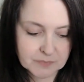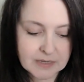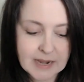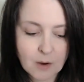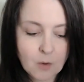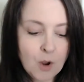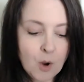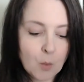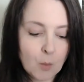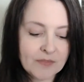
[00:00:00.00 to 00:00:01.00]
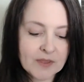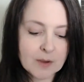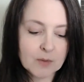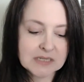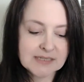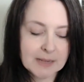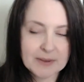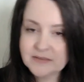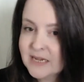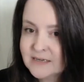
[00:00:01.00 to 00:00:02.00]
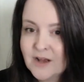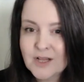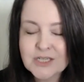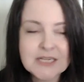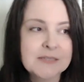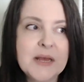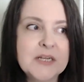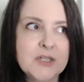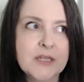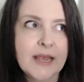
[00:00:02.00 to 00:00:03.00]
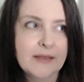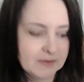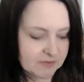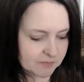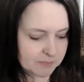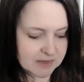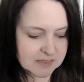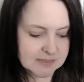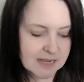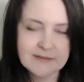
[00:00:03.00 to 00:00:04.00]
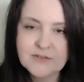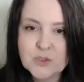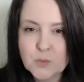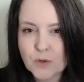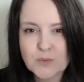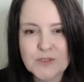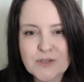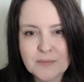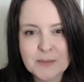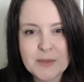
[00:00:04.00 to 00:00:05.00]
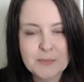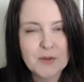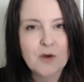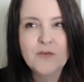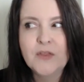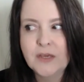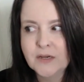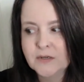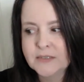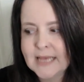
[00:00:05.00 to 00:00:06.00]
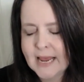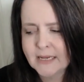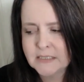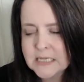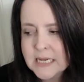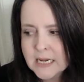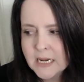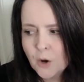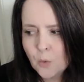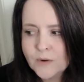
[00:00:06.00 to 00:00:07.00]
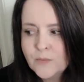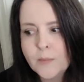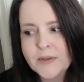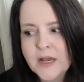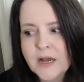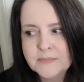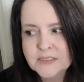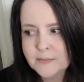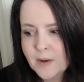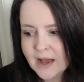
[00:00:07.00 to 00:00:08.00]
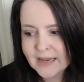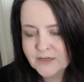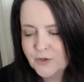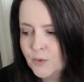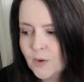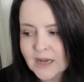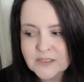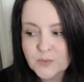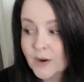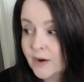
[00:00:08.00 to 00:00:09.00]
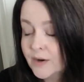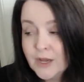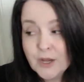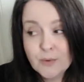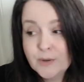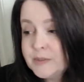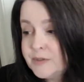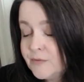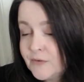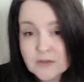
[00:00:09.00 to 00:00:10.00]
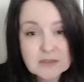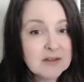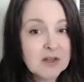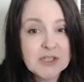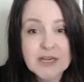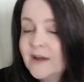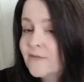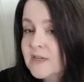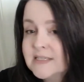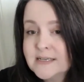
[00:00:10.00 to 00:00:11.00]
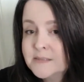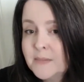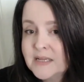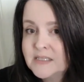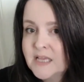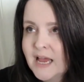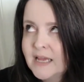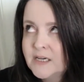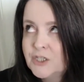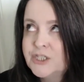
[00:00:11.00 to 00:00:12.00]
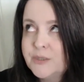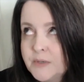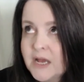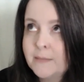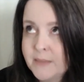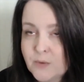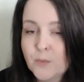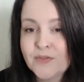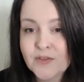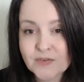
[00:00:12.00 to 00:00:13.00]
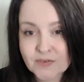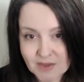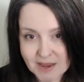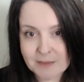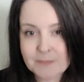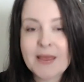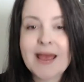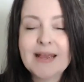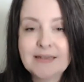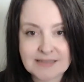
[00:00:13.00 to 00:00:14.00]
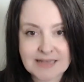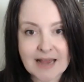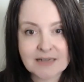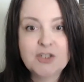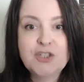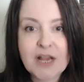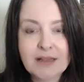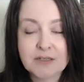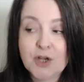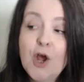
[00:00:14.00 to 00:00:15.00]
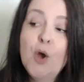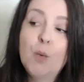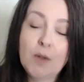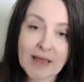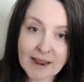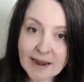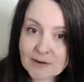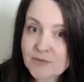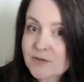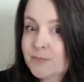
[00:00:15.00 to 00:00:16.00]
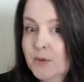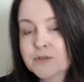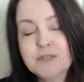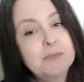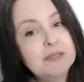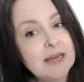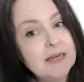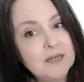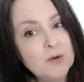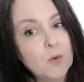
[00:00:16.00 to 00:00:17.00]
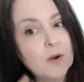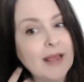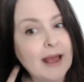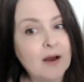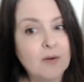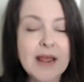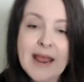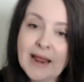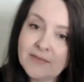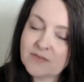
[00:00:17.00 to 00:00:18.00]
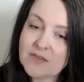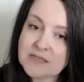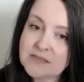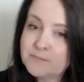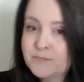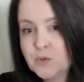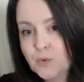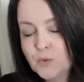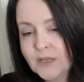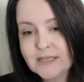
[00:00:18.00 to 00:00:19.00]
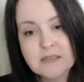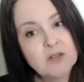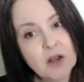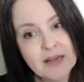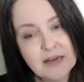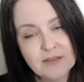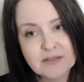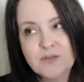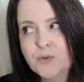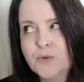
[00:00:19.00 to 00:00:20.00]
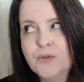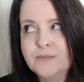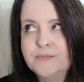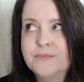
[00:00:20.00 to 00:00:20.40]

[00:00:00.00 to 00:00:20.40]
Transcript: Now, one thing I want to say about technology, especially, and this is because I've just worked with so many people over the years, and one woman comes to mind who I swear we would do fearless launching every 6 months, and she would come in with the same exact challenge. Well, I hired this person, but then it didn't work out. And this tool isn't talking to this tool.